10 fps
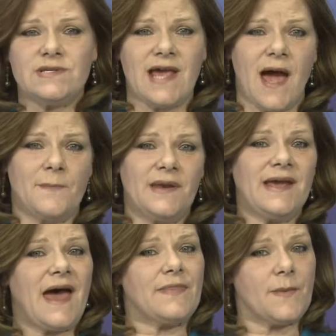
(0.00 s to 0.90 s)
is
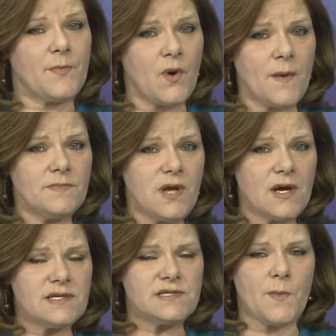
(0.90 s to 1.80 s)
happening at the Pahrump
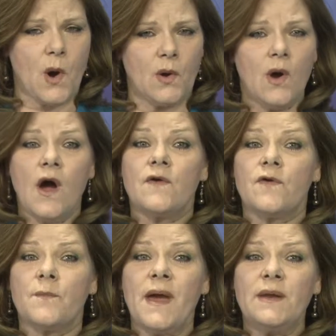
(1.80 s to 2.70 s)
Nugget tomorrow
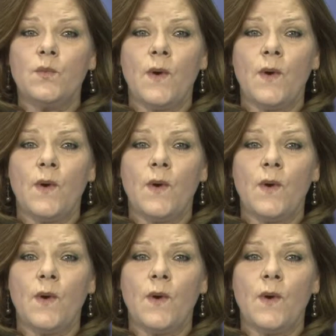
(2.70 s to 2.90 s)
for men,